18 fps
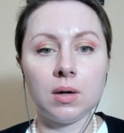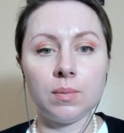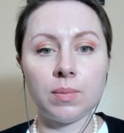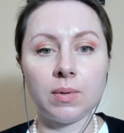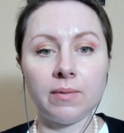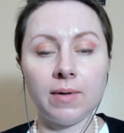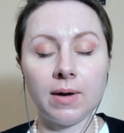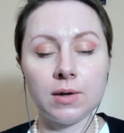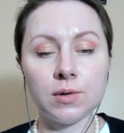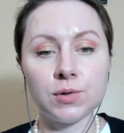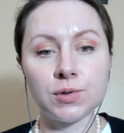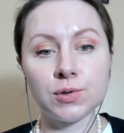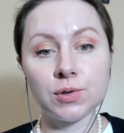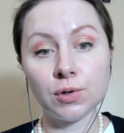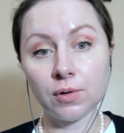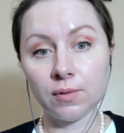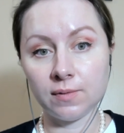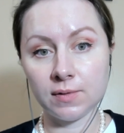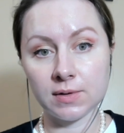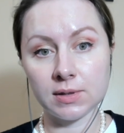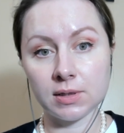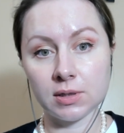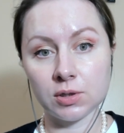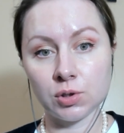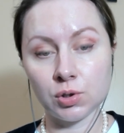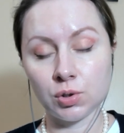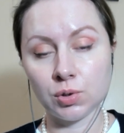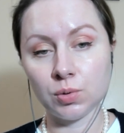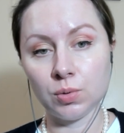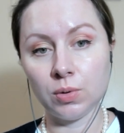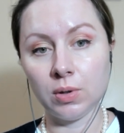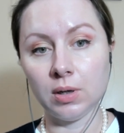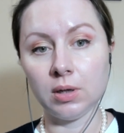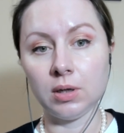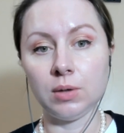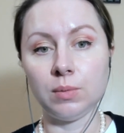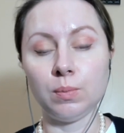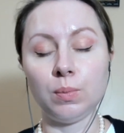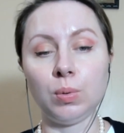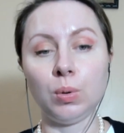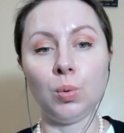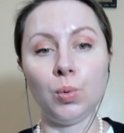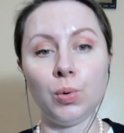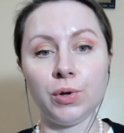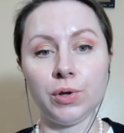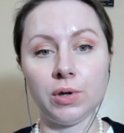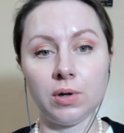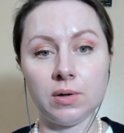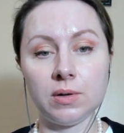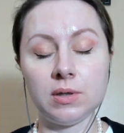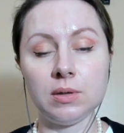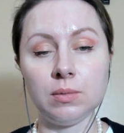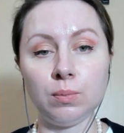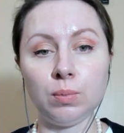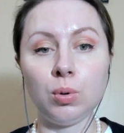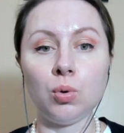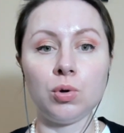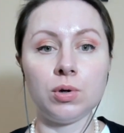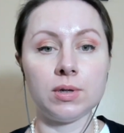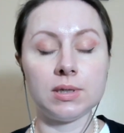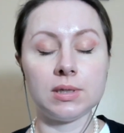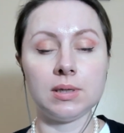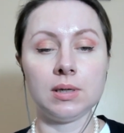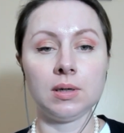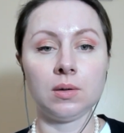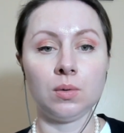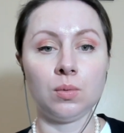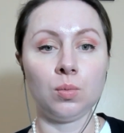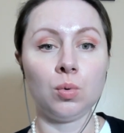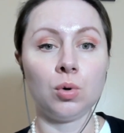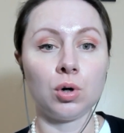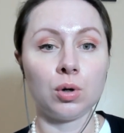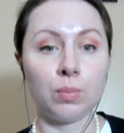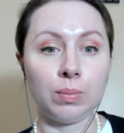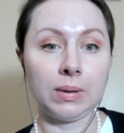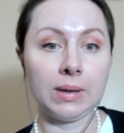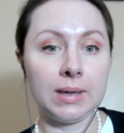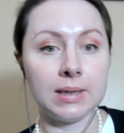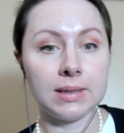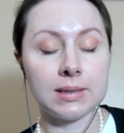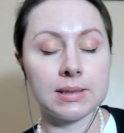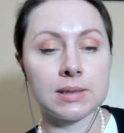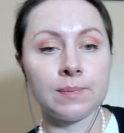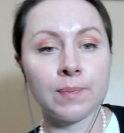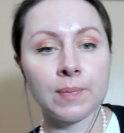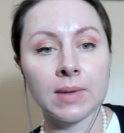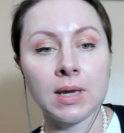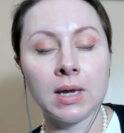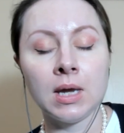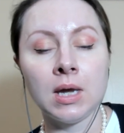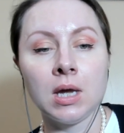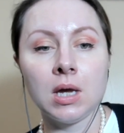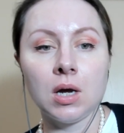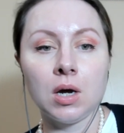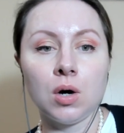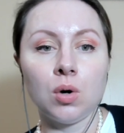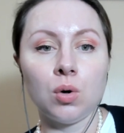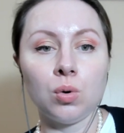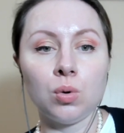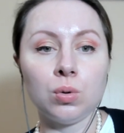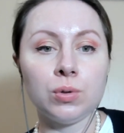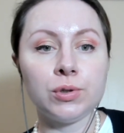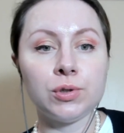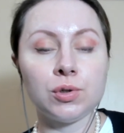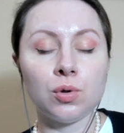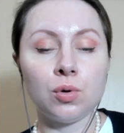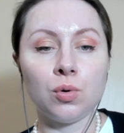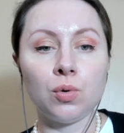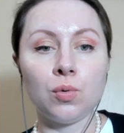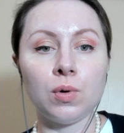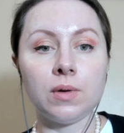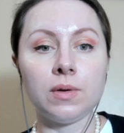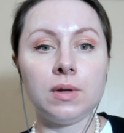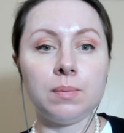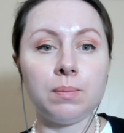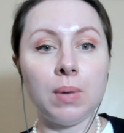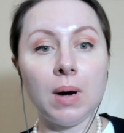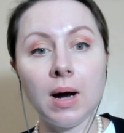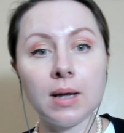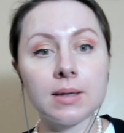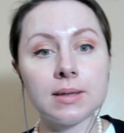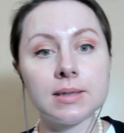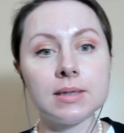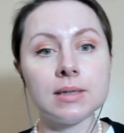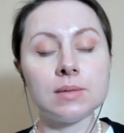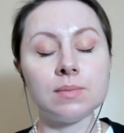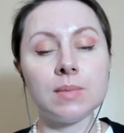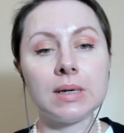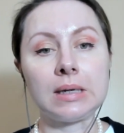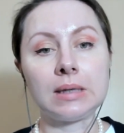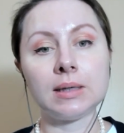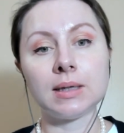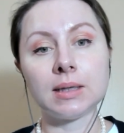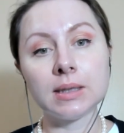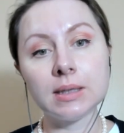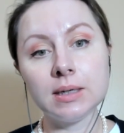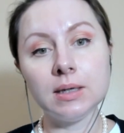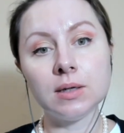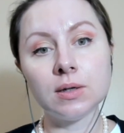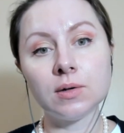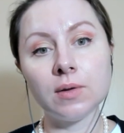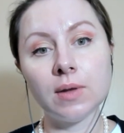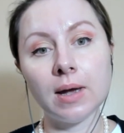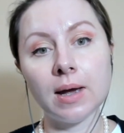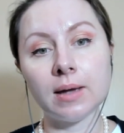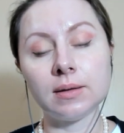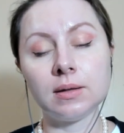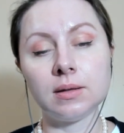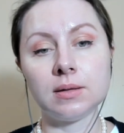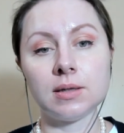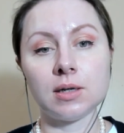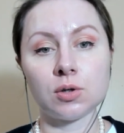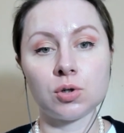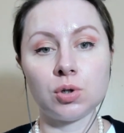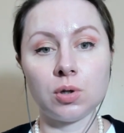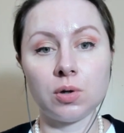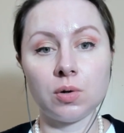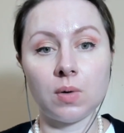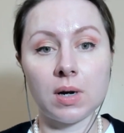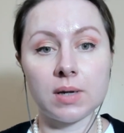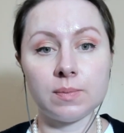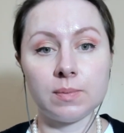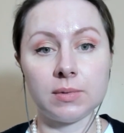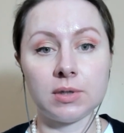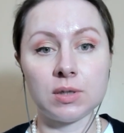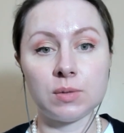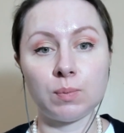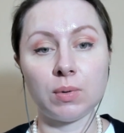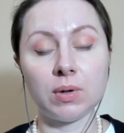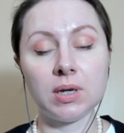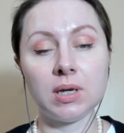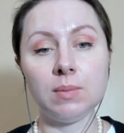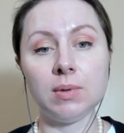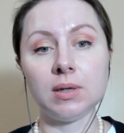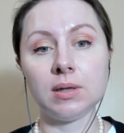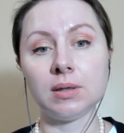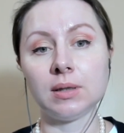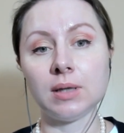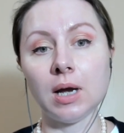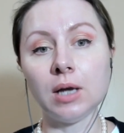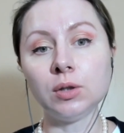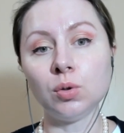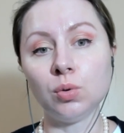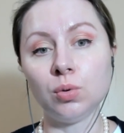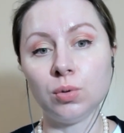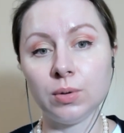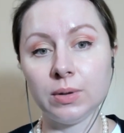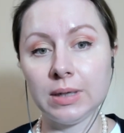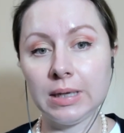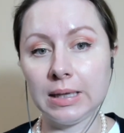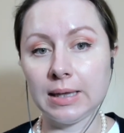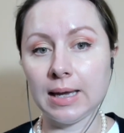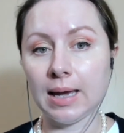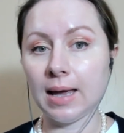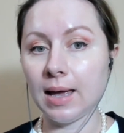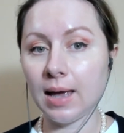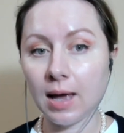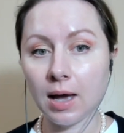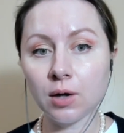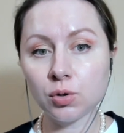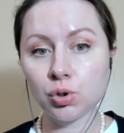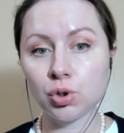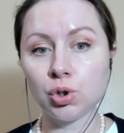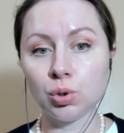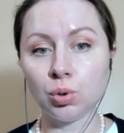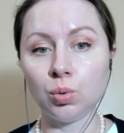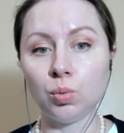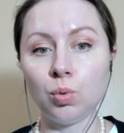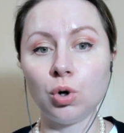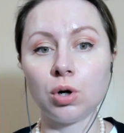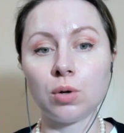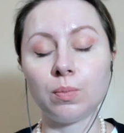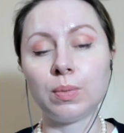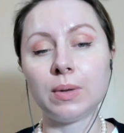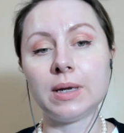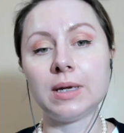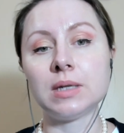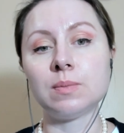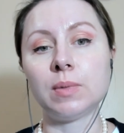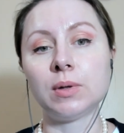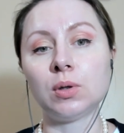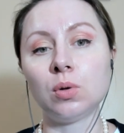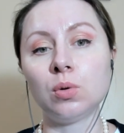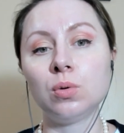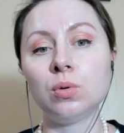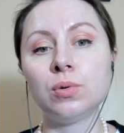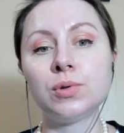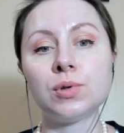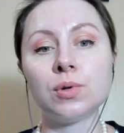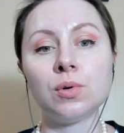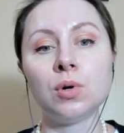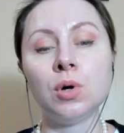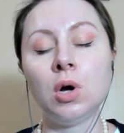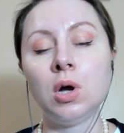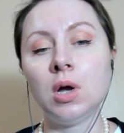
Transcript: provide services to the employer at the employer's workplace. Also, the policies make it clear that sexual harassment is prohibited not only in the actual workplace, but also,